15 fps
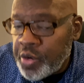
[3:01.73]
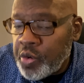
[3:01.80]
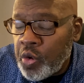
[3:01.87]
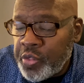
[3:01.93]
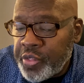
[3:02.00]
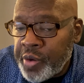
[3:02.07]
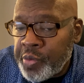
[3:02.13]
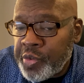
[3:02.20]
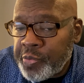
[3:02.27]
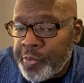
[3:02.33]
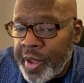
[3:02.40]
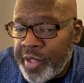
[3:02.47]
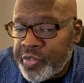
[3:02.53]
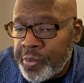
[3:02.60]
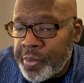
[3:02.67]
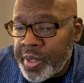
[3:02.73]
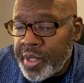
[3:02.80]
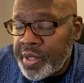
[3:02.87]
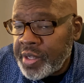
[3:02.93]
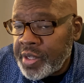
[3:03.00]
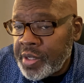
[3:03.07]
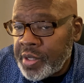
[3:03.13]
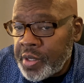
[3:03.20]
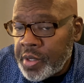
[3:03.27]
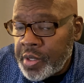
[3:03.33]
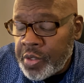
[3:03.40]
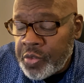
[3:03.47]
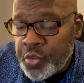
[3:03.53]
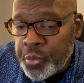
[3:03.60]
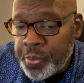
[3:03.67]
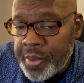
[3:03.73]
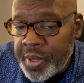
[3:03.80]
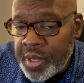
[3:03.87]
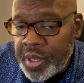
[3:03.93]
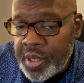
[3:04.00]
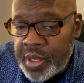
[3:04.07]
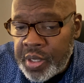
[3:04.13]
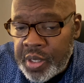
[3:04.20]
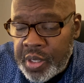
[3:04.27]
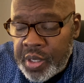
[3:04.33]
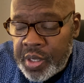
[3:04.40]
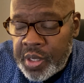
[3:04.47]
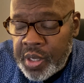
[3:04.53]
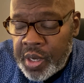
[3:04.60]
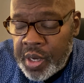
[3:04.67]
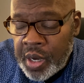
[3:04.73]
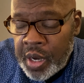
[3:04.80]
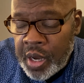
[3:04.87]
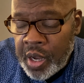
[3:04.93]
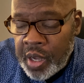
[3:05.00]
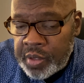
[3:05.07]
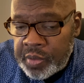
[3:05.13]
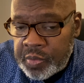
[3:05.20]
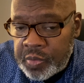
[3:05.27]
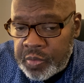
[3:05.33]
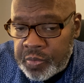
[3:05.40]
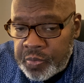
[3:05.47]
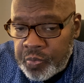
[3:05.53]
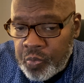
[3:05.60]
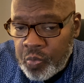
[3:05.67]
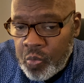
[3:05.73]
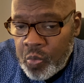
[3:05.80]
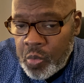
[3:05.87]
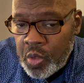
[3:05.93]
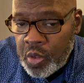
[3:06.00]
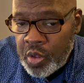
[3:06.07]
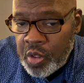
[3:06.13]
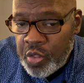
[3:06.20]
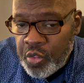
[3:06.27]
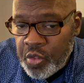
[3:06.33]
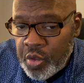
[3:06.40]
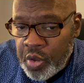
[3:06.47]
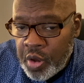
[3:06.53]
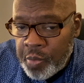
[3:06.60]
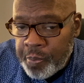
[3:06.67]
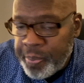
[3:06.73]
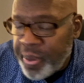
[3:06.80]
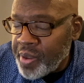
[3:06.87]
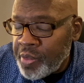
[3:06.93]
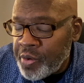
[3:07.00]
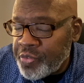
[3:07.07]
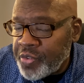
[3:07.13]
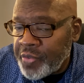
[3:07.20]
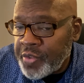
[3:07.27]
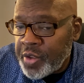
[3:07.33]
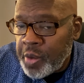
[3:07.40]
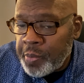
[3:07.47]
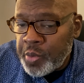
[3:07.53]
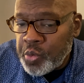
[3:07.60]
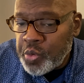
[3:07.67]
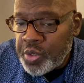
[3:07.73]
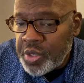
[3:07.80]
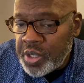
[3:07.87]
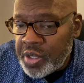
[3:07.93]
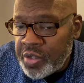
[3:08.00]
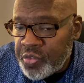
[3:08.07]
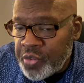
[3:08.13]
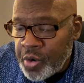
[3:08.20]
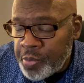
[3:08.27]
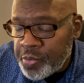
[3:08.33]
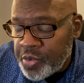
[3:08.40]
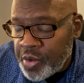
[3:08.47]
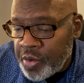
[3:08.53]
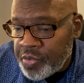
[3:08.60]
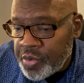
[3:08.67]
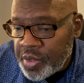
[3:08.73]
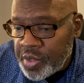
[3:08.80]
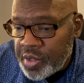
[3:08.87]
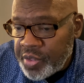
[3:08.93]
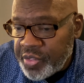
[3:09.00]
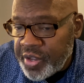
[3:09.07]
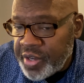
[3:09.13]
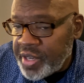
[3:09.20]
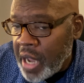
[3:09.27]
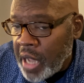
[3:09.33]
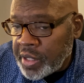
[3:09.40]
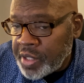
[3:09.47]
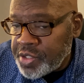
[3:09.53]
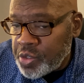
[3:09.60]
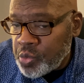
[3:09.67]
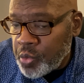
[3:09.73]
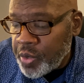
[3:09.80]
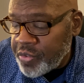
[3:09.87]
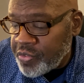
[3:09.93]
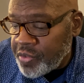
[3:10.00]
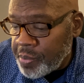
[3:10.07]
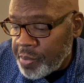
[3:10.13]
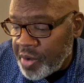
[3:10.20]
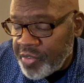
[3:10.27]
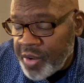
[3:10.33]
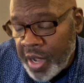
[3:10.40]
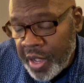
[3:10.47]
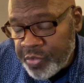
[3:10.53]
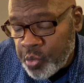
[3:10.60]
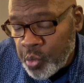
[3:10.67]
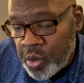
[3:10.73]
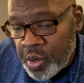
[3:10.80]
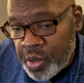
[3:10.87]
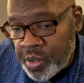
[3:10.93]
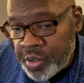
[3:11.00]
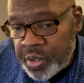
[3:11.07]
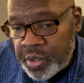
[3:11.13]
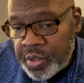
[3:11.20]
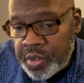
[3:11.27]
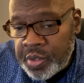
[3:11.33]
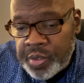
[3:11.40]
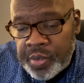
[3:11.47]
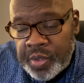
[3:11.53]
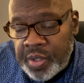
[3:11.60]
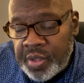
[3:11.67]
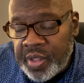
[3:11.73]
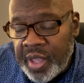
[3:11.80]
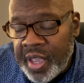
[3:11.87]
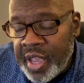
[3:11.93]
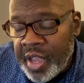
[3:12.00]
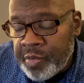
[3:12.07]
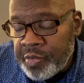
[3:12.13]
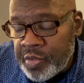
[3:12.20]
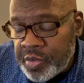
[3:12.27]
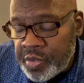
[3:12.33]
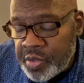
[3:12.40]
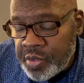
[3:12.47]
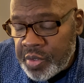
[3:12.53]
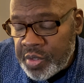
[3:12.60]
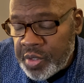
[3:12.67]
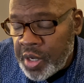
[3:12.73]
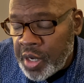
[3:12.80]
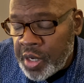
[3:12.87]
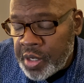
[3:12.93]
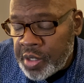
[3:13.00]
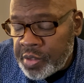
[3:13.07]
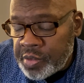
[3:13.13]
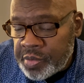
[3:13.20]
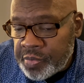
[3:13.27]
on their responsibility to be uh, uh, pillars of the community in terms of their knowledge and wisdom of God's word. They have uh,